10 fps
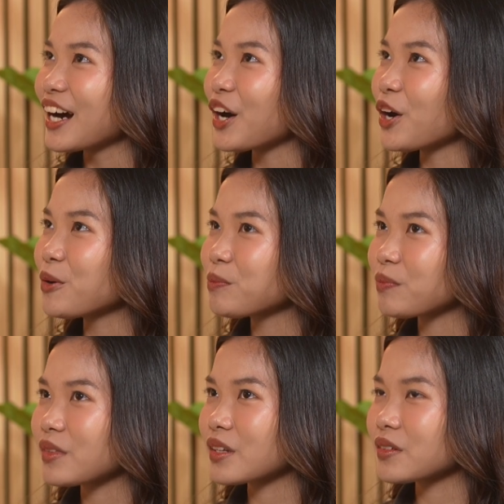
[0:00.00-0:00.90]
um,
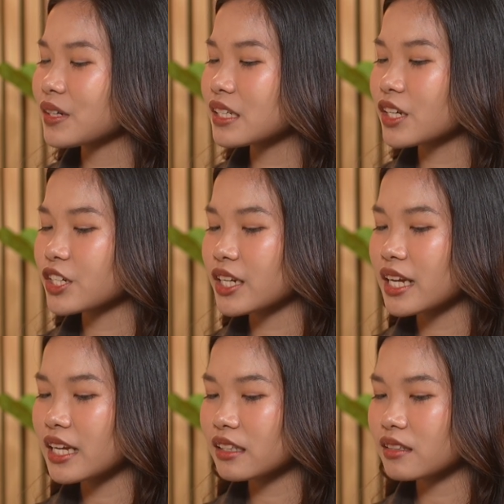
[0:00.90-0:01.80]
research,
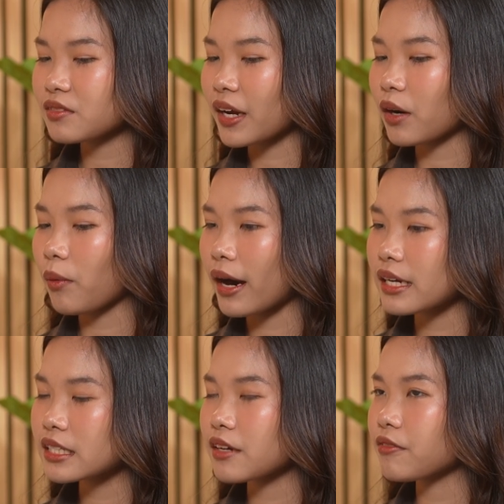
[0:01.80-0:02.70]
it
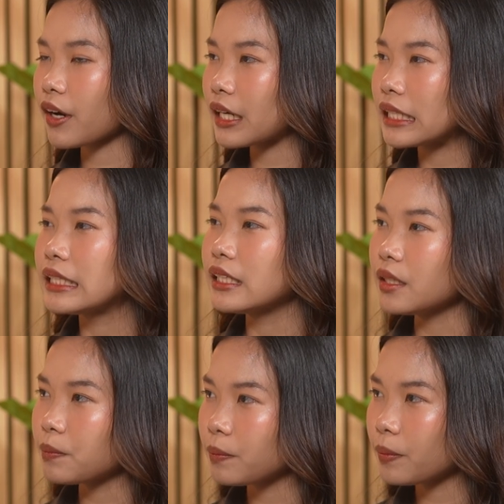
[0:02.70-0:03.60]
requires a very
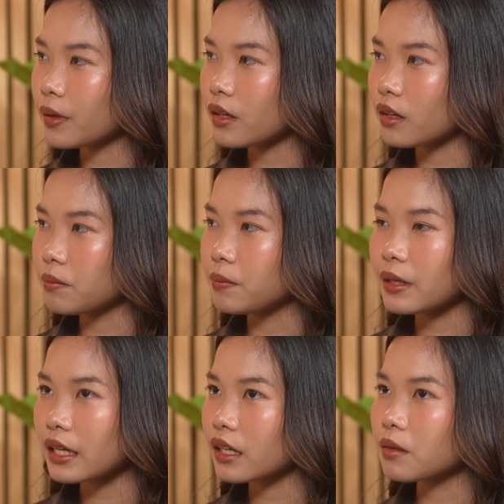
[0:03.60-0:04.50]
deep,
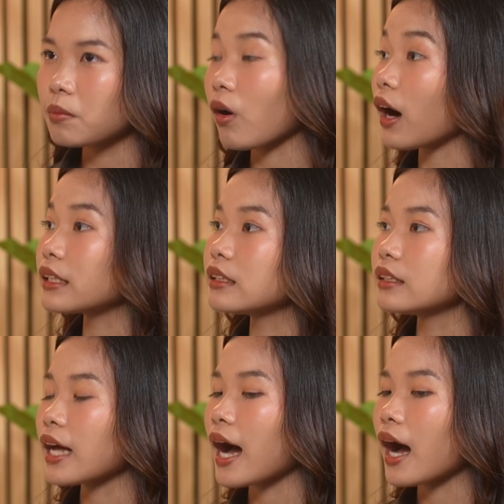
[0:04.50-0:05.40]
big, broad
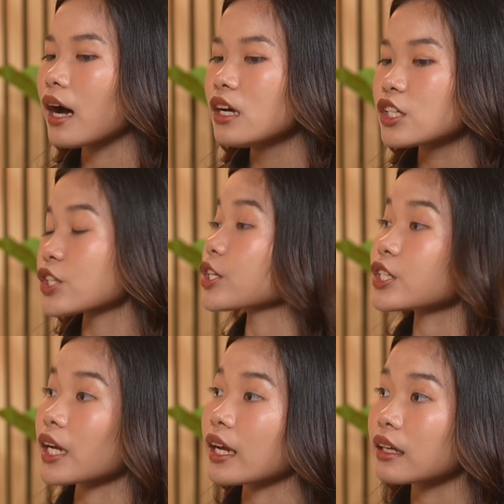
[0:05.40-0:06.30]
na
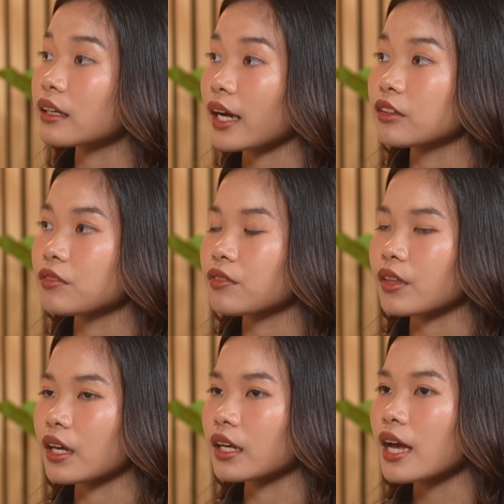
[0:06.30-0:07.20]
searching kind of
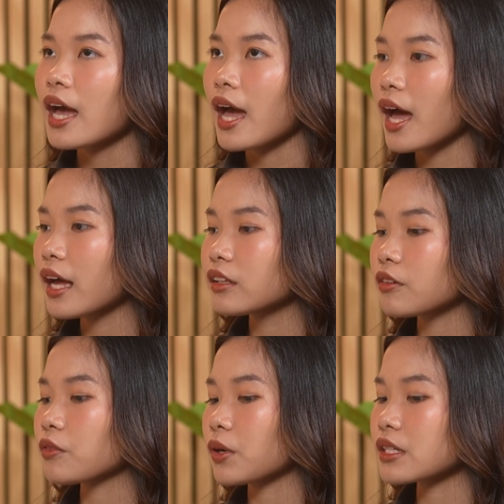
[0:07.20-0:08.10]
thing. And
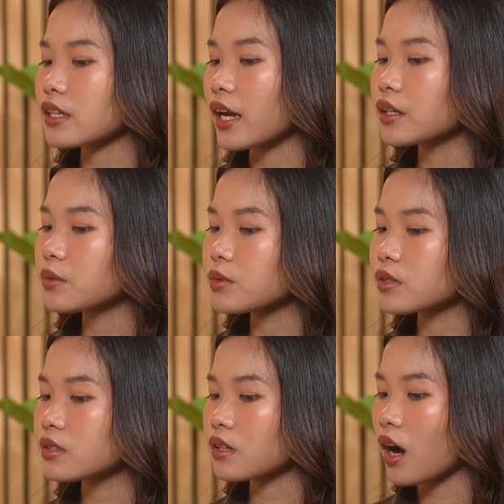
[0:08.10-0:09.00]
of course, I
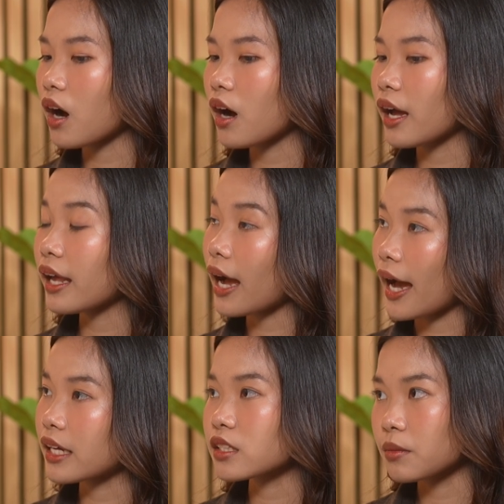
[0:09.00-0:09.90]
use
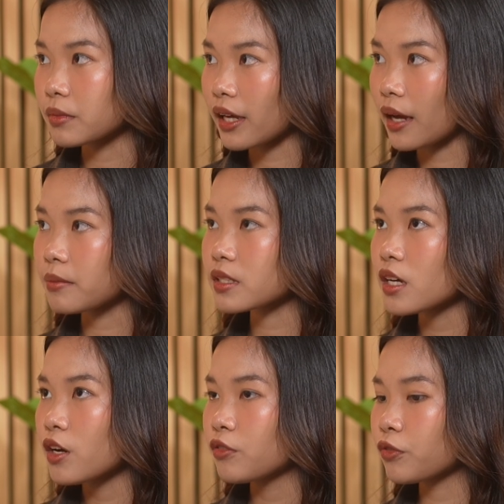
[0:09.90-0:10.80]
AI sometimes
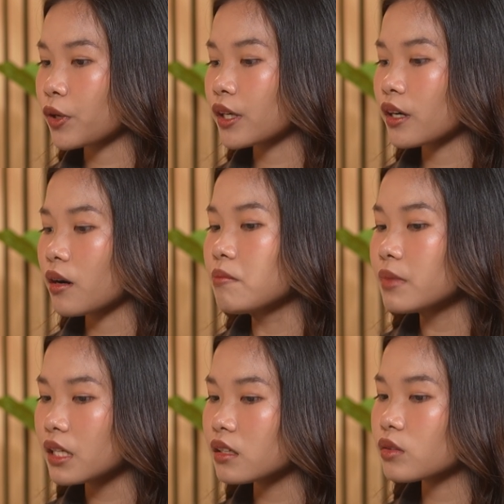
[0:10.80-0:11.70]
for
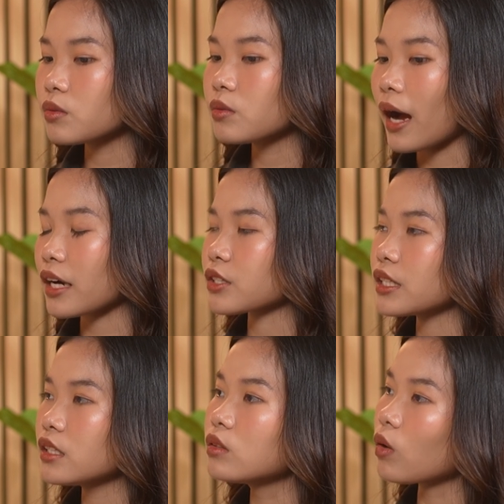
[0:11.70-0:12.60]
me to
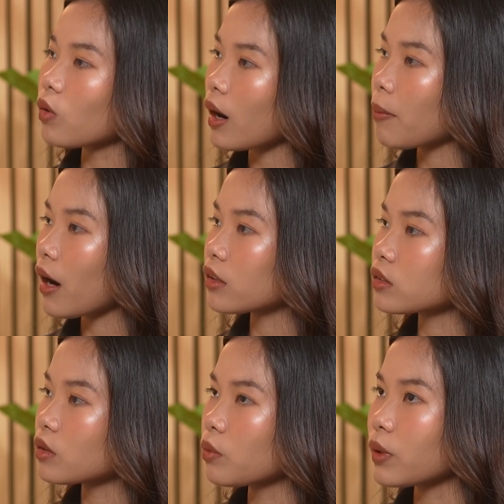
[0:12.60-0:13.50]
actually know about
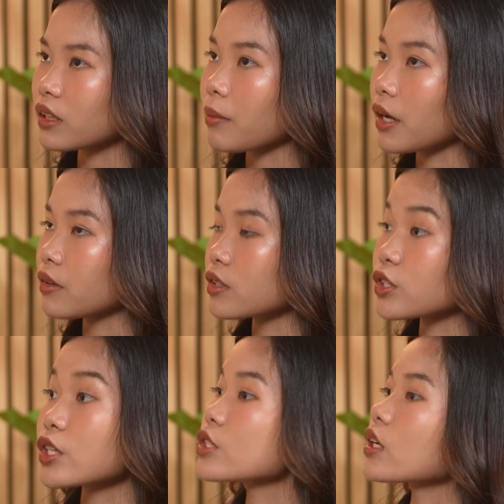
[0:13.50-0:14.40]
what am I
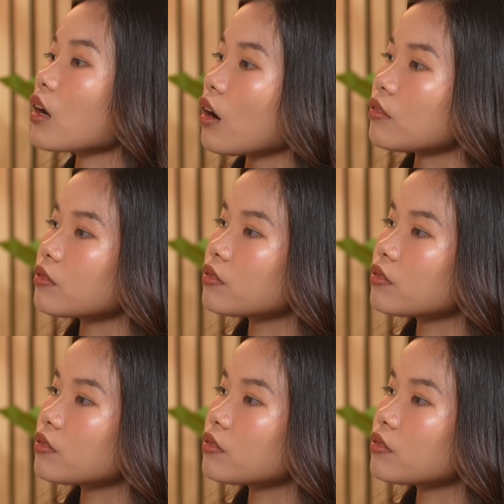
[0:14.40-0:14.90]
searching of.